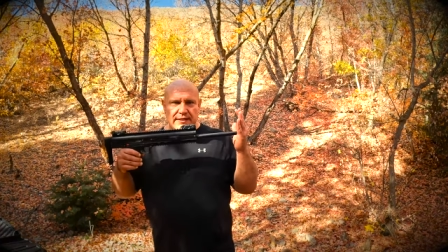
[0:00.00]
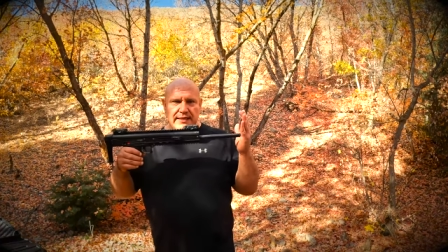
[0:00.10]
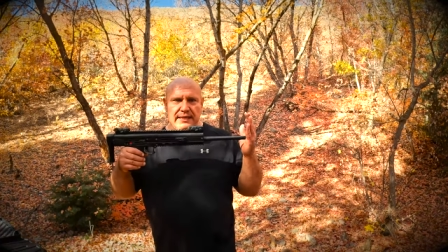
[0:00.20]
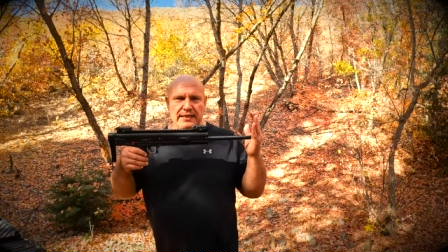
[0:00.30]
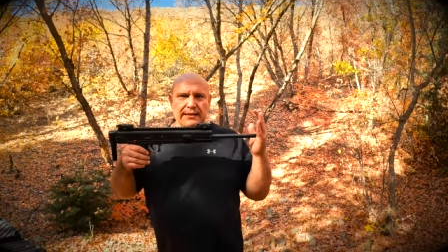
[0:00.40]
thing
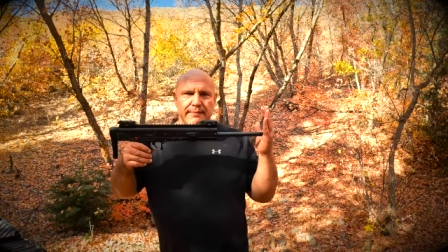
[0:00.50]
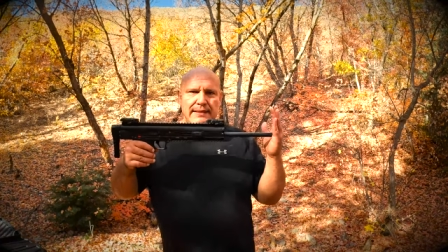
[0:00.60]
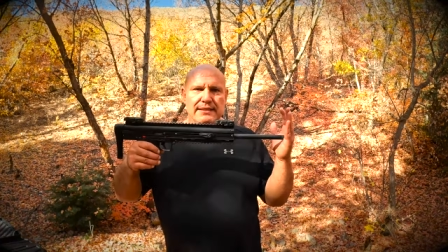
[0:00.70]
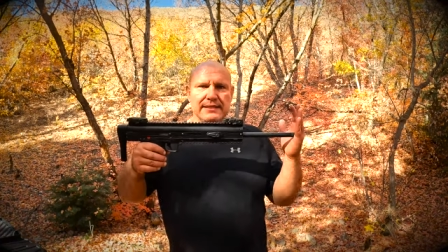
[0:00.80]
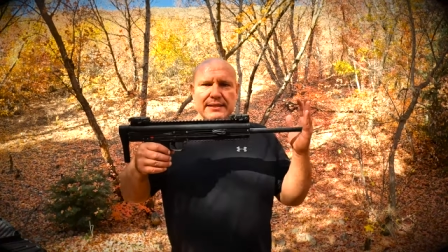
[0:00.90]
I like
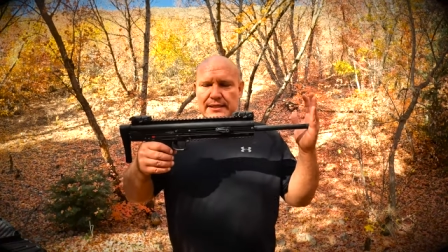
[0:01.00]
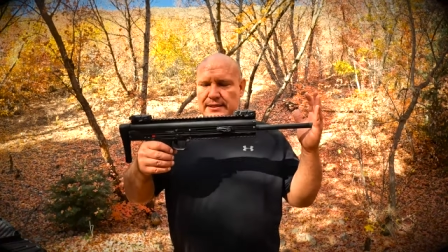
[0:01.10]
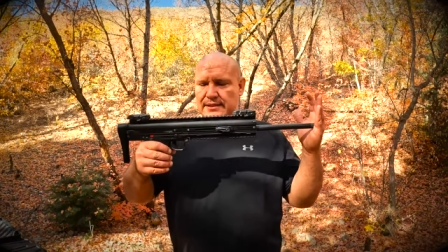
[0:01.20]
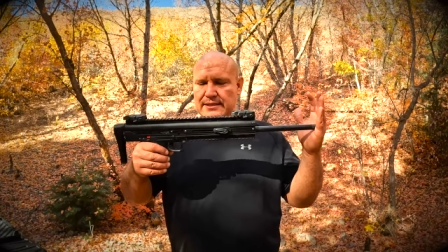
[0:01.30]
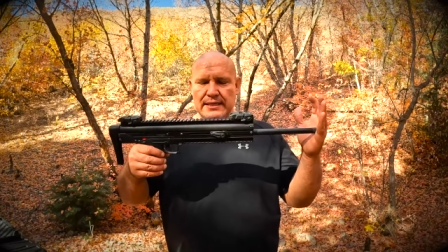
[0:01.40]
about this
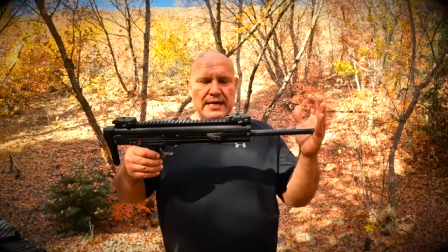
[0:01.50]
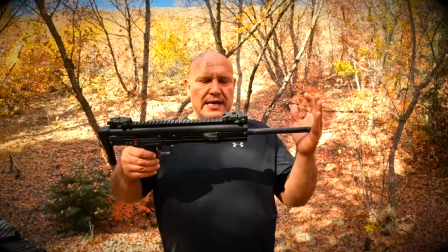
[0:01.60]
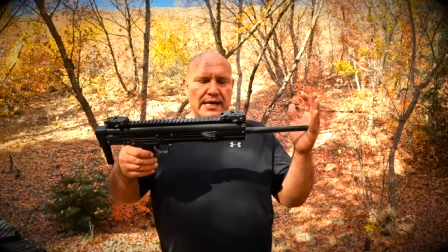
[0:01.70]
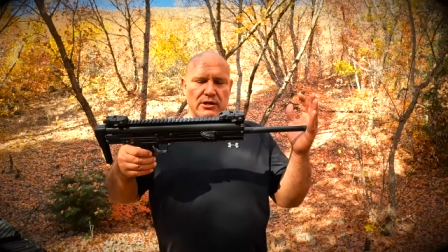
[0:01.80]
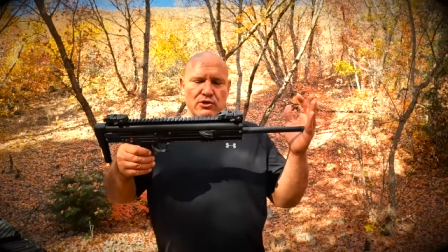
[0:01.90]
gun is
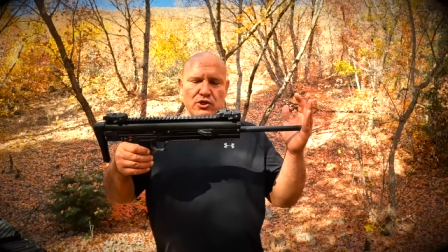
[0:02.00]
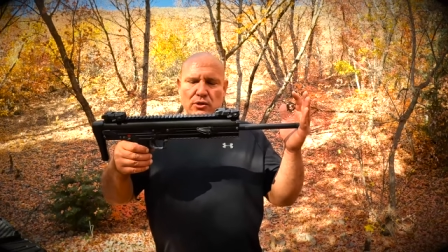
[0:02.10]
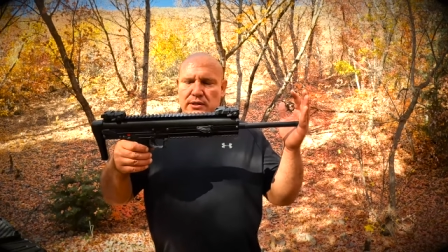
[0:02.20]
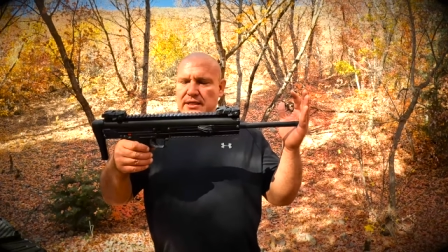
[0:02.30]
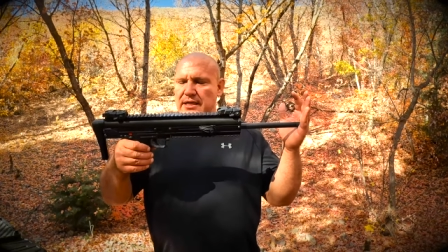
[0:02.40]
how
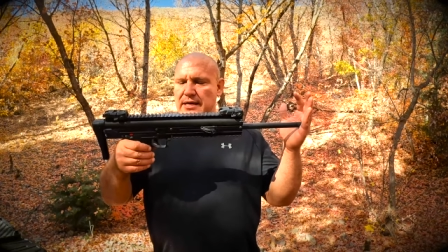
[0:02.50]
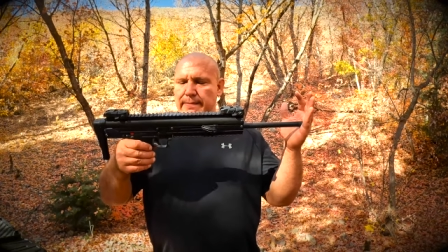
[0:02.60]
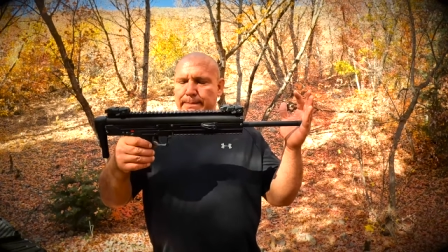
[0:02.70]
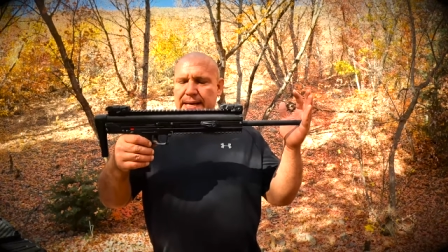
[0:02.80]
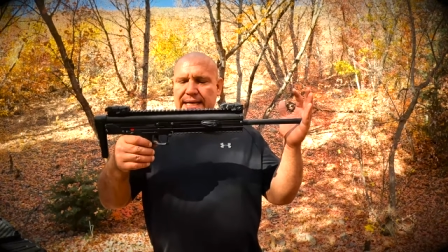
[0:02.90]
short and
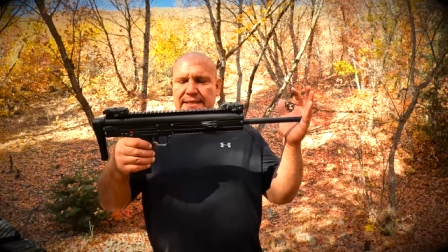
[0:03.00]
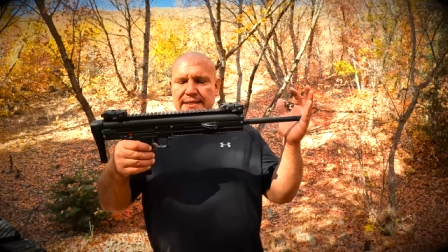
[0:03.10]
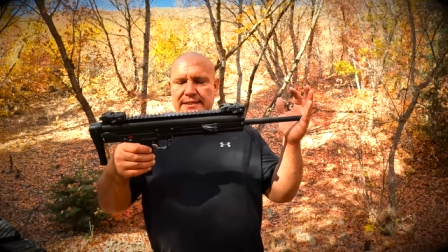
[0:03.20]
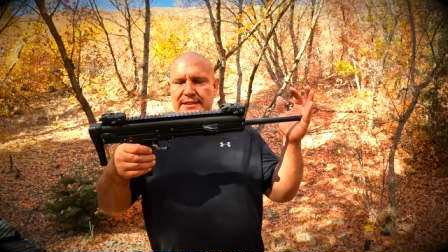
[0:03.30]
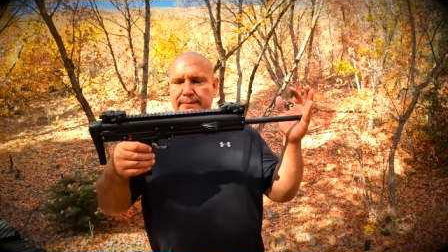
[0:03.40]
compact
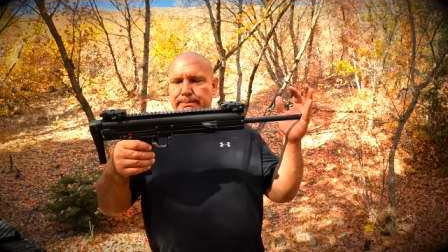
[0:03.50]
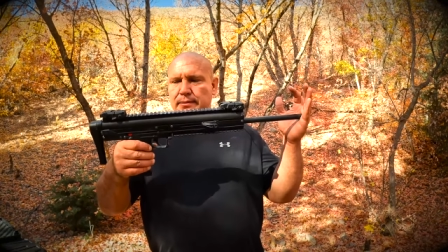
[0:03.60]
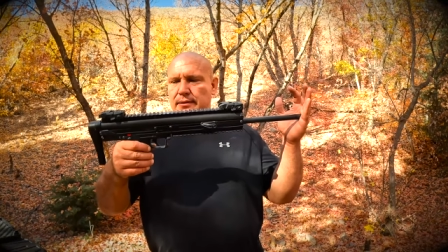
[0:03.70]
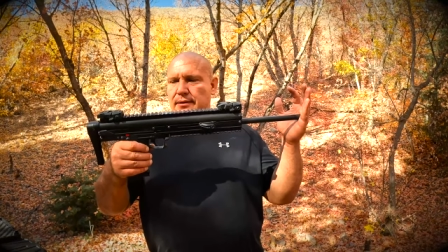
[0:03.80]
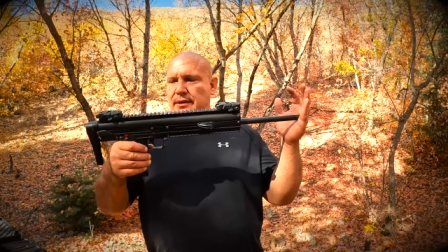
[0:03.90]
and
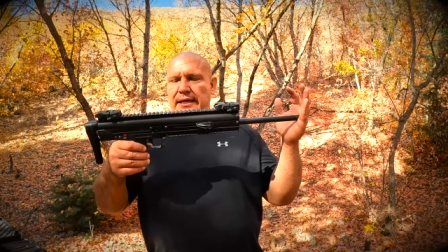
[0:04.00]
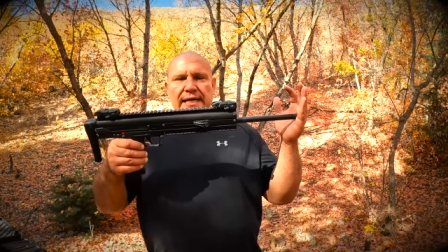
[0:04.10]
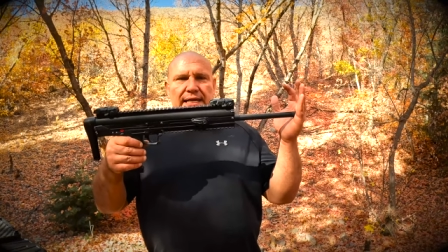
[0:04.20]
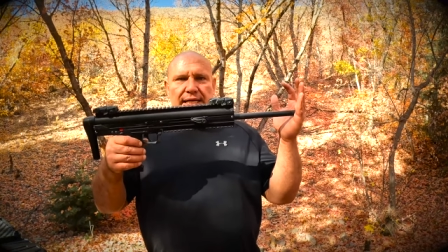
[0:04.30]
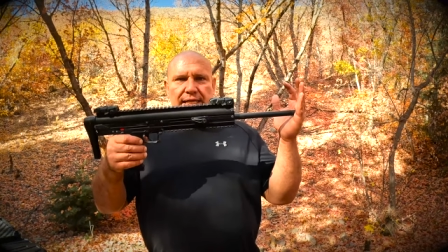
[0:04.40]
simple
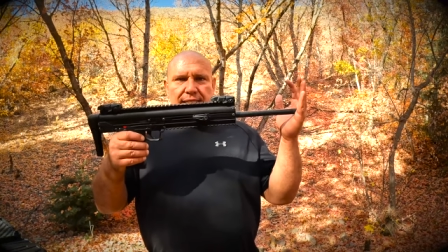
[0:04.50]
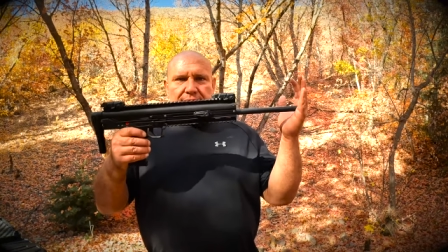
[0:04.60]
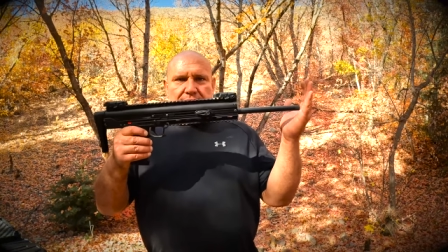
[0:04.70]
it